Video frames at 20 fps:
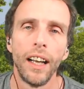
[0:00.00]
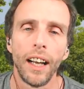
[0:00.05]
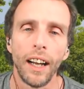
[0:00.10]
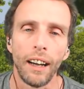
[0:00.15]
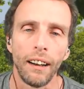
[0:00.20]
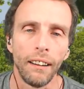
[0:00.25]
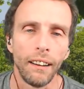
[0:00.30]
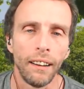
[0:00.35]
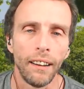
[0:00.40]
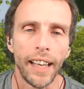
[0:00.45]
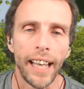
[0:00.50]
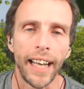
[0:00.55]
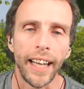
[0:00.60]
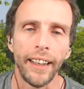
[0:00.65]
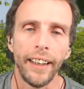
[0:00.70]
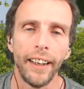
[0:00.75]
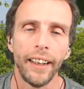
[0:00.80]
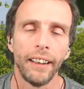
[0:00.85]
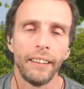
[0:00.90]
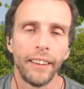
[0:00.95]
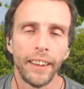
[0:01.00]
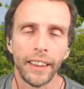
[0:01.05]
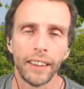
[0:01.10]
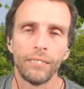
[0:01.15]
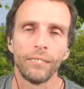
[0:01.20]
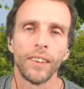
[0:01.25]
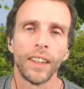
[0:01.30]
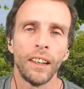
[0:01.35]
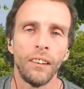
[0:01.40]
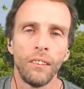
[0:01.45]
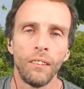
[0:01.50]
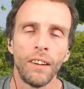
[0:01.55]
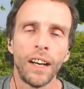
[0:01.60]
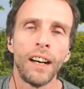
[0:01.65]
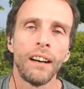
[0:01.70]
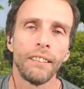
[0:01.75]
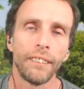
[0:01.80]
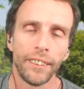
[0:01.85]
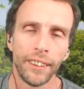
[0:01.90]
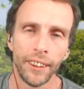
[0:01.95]
All right, now we're going to
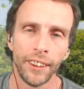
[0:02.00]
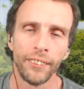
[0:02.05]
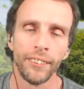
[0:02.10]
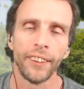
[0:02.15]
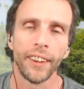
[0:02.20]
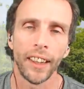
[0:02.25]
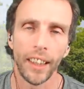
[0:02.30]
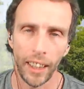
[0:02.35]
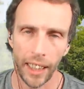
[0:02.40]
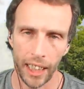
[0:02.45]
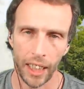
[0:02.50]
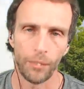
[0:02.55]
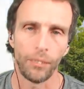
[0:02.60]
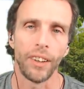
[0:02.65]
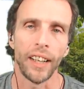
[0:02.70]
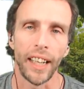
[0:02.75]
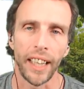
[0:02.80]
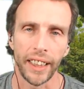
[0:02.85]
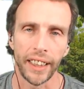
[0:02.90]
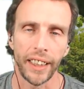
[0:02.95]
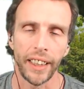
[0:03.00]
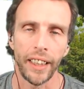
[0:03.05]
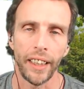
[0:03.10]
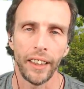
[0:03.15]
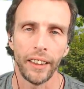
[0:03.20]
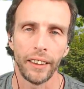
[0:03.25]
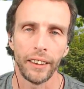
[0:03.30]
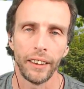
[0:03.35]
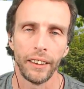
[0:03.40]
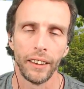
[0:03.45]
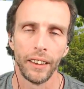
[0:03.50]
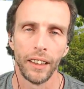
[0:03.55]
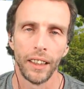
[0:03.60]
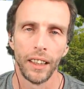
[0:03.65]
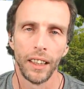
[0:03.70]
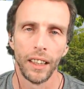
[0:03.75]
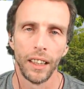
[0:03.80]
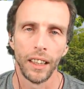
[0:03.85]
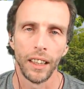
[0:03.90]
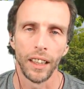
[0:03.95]
walk through the click process.
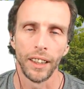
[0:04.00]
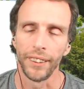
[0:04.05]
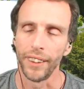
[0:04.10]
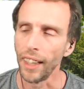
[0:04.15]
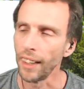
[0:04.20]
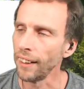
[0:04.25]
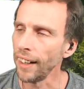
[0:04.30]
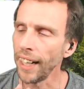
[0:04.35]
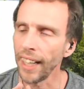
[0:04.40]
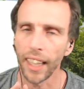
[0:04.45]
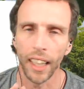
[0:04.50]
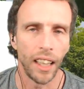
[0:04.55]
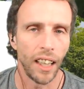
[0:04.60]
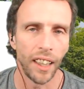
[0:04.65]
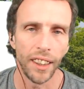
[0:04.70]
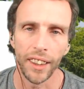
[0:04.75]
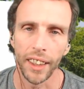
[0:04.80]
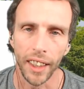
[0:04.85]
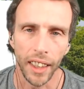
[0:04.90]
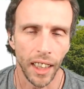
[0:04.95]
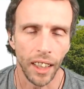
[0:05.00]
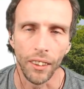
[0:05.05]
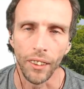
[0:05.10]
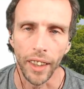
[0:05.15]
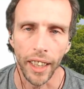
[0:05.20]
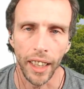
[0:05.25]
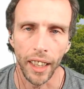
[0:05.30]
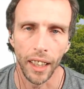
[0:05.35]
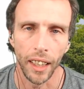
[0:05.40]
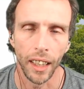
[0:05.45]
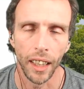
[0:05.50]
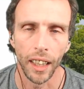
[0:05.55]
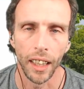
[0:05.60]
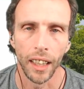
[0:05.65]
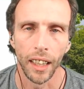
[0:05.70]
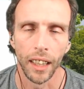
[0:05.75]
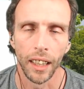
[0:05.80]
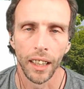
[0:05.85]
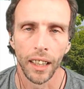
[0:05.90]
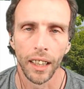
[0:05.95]
There ain't nothing to it.
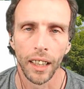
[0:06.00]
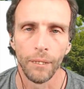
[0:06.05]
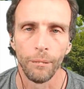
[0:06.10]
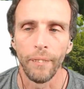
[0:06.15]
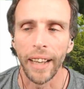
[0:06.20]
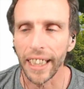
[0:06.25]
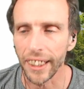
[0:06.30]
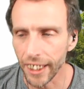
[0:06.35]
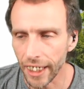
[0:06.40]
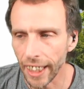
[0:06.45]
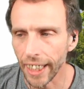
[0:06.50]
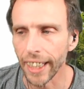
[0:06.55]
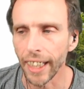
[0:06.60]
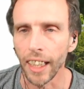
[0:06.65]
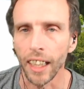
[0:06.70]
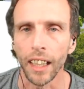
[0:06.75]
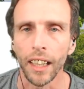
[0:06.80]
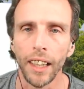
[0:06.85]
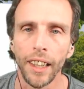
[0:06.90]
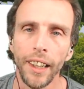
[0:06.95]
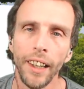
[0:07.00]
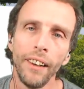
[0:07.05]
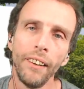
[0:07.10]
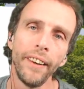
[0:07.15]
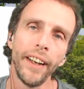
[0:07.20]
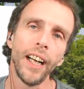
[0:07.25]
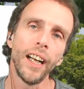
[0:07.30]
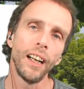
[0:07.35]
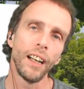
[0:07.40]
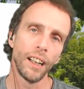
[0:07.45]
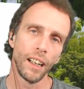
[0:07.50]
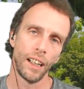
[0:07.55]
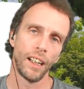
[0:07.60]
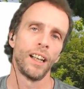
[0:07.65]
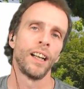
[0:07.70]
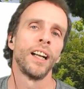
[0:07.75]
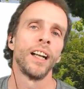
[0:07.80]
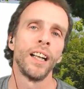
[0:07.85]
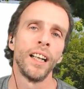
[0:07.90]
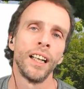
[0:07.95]
My chicken could do it.
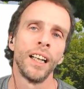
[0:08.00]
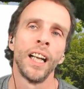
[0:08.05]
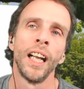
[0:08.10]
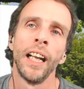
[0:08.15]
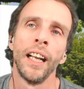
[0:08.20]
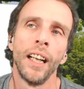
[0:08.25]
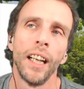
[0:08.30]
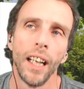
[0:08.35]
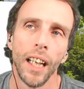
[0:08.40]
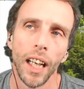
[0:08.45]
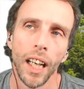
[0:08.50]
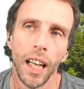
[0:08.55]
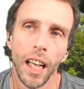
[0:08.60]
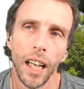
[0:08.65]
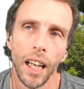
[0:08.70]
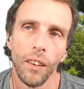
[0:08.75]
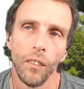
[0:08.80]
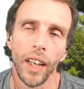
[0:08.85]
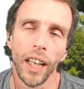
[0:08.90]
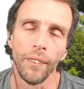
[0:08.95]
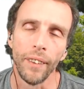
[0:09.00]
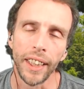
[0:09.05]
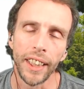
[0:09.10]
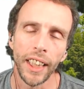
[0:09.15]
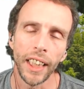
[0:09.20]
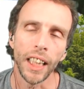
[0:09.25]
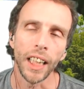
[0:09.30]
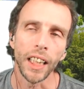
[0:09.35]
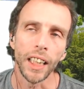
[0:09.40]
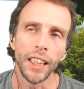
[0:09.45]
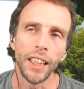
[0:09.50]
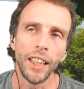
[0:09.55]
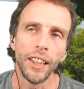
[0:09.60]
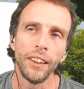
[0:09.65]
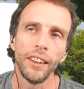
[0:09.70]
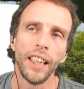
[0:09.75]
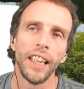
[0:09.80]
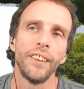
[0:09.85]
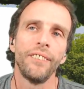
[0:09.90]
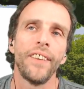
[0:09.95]
Well, my chicken could do
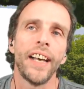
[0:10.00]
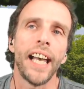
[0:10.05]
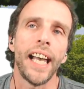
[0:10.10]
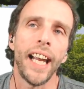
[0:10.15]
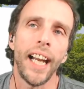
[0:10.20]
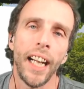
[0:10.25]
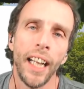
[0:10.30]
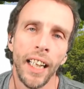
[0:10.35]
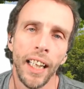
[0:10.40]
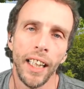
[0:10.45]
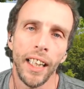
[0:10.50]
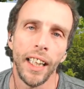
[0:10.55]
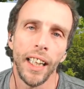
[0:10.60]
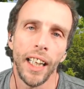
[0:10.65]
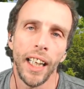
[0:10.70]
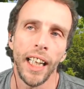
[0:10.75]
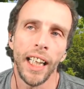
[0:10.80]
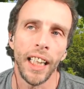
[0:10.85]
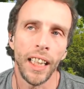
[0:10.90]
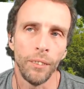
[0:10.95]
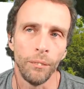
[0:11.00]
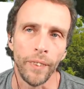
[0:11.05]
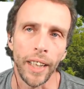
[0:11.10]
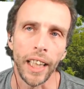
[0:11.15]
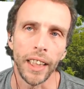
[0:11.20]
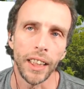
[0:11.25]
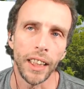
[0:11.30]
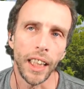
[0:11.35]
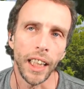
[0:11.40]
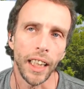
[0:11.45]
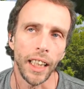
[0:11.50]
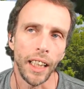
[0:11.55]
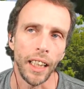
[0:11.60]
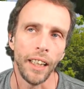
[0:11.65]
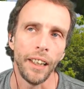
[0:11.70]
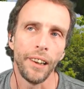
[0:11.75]
it if I hadn't eaten my chicken.